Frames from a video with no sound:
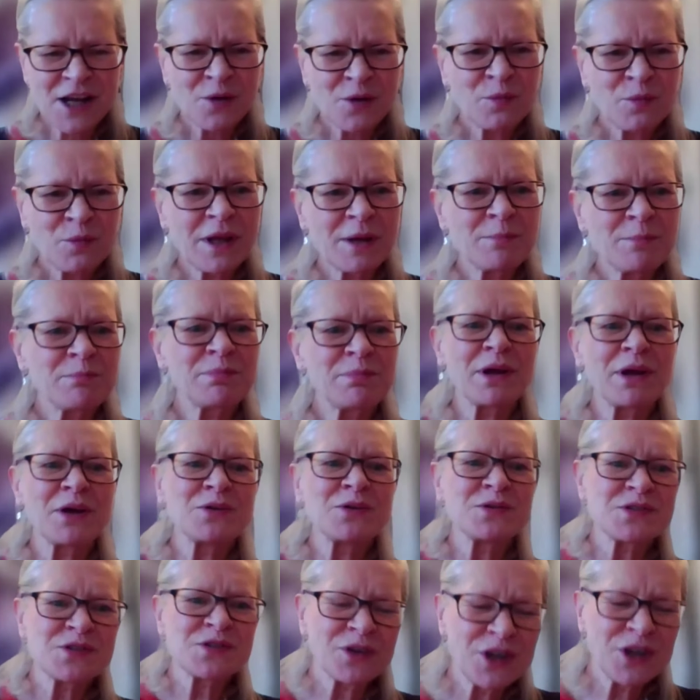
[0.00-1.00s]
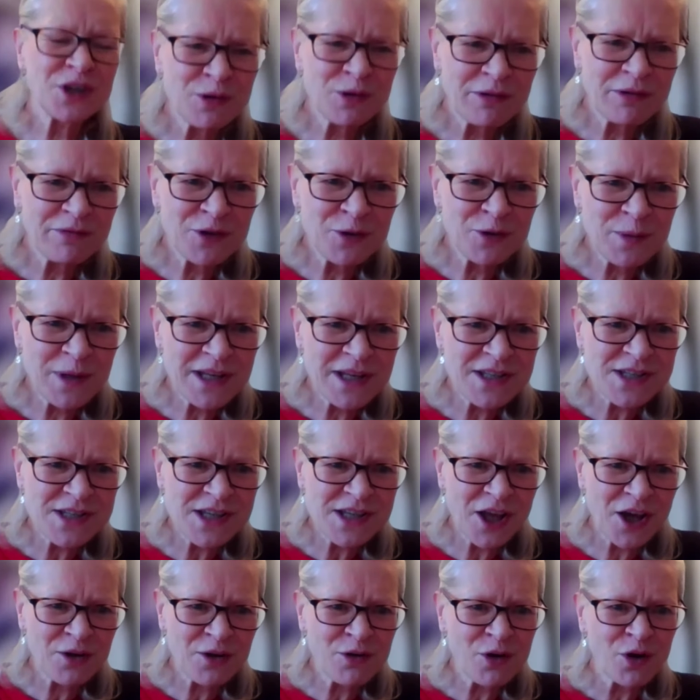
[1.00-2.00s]
we imposed on you a few weeks
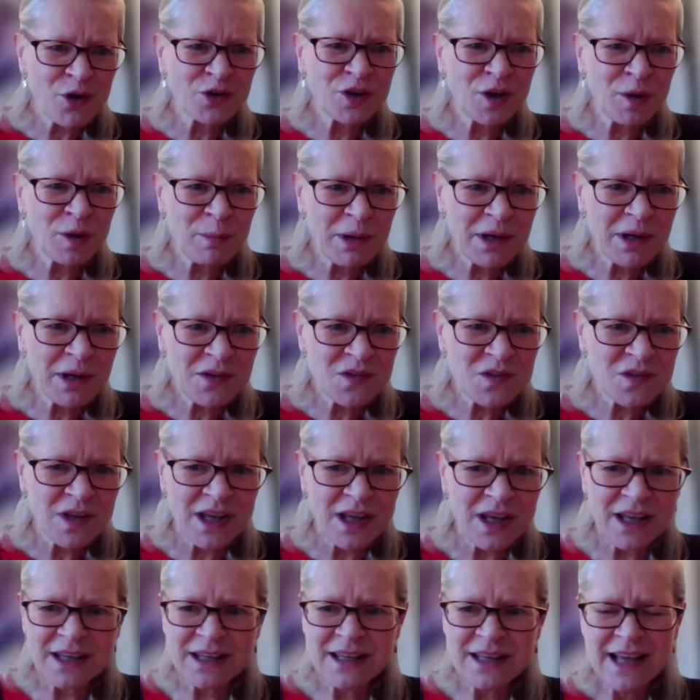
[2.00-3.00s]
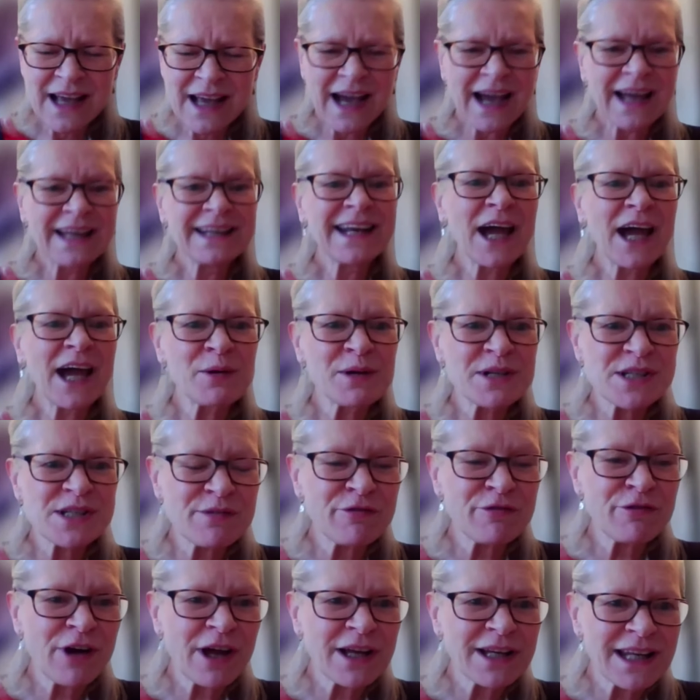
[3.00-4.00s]
ago on your birthday, and now it's a
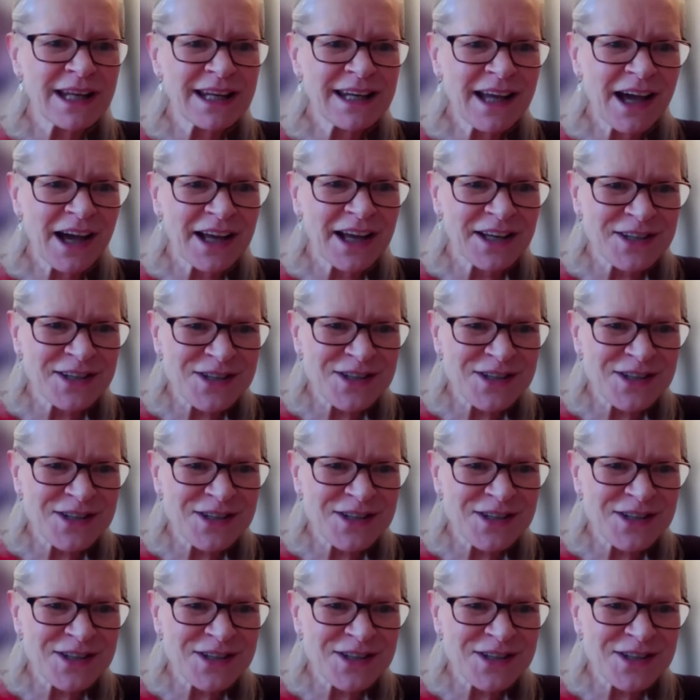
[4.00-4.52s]
Friday night.